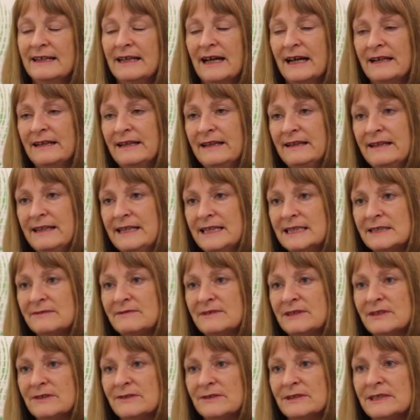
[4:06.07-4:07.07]
And in these
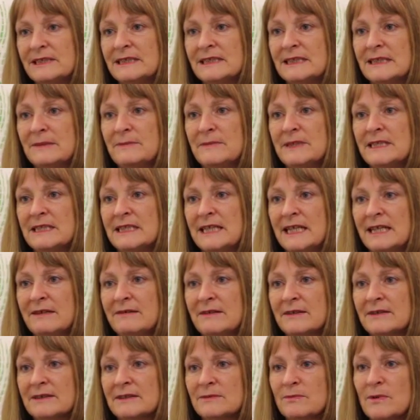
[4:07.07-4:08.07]
resources and
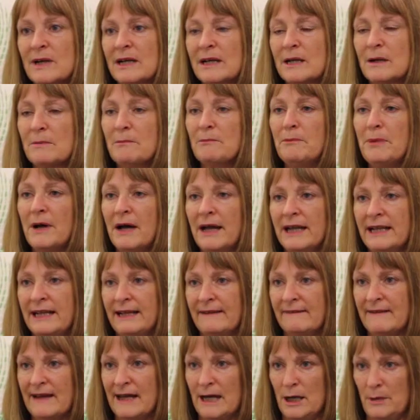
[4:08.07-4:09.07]
materials, we're
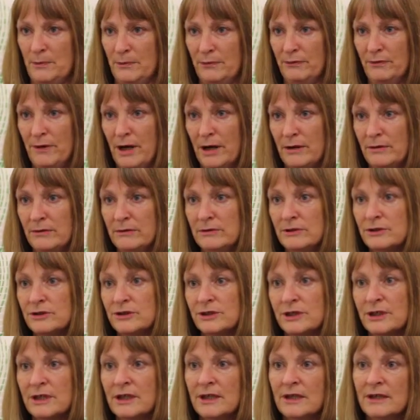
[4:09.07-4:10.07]
combining that
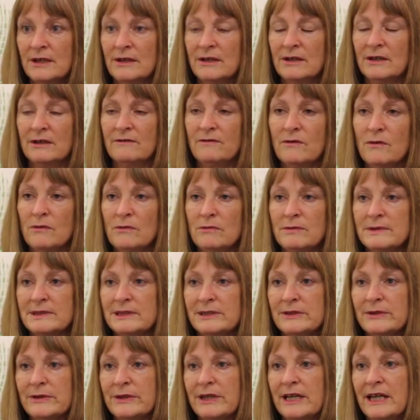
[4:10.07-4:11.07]
approach of
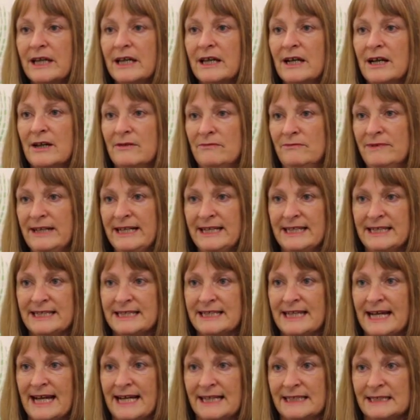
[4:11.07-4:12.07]
always looking at a written
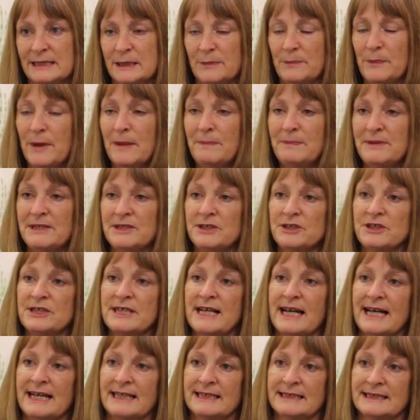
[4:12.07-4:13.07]
text, a published
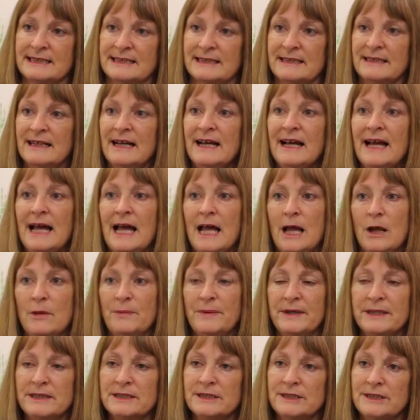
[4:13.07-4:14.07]
text, and
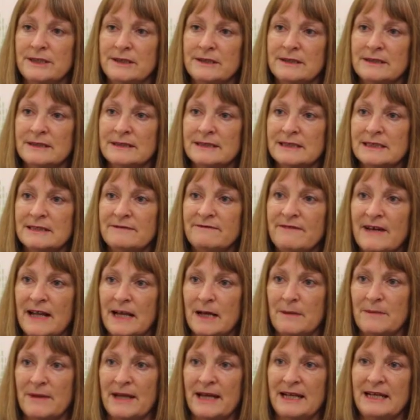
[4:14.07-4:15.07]
helping students
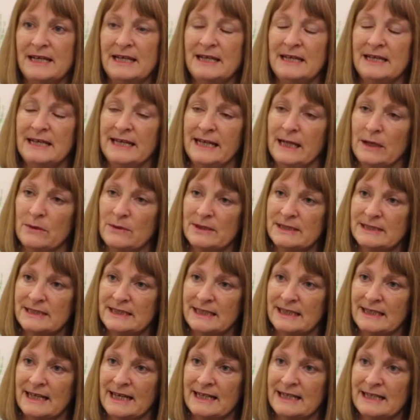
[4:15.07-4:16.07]
develop their
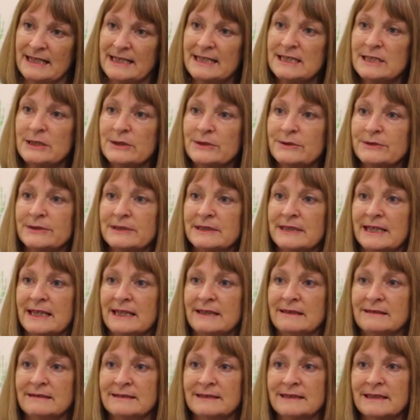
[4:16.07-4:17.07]
linguistic analytical
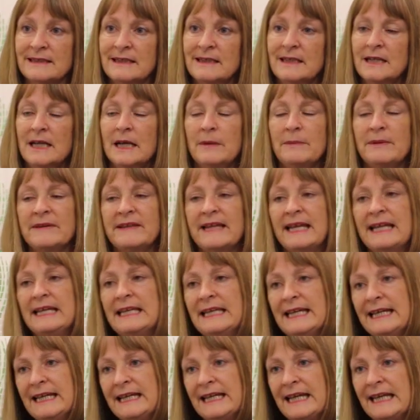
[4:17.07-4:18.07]
skills, but
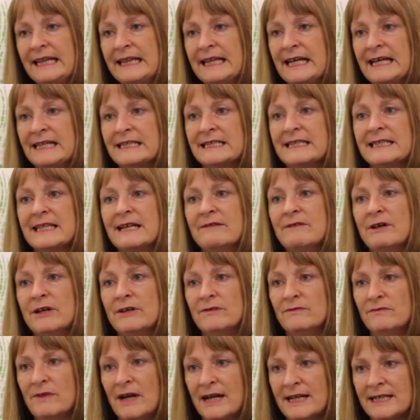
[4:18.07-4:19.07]
then linking that to their
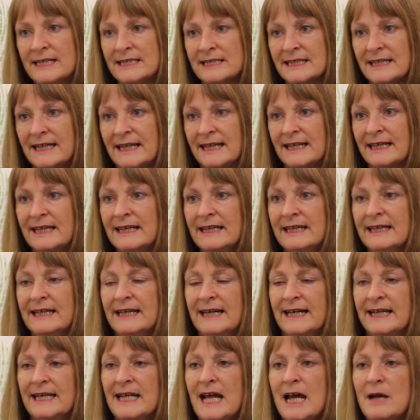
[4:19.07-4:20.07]
own writing
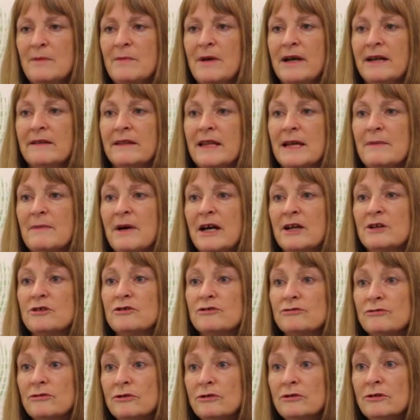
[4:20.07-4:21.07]
and how they might
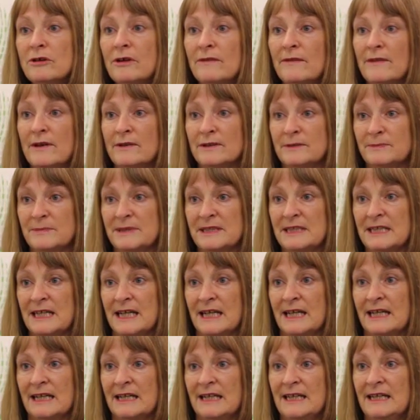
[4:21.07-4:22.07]
draw on those
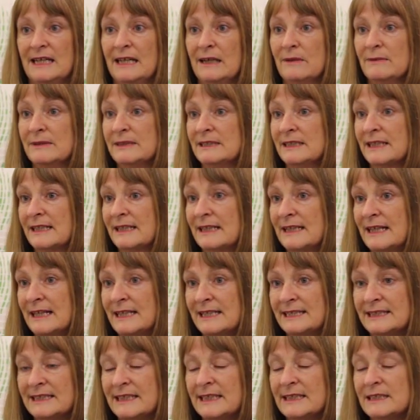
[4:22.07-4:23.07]
particular linguistic
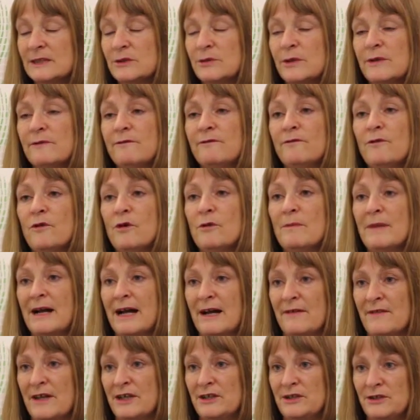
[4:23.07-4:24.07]
analyses to inform
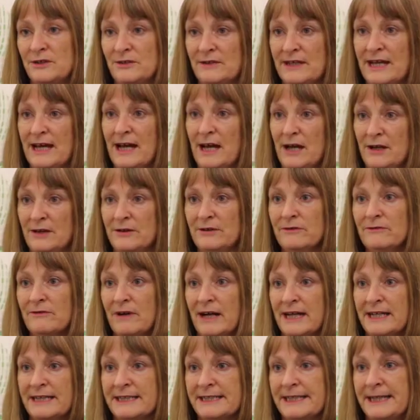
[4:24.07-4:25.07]
how they do their own
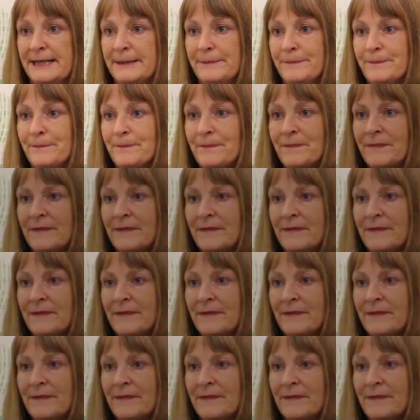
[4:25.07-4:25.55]
writing.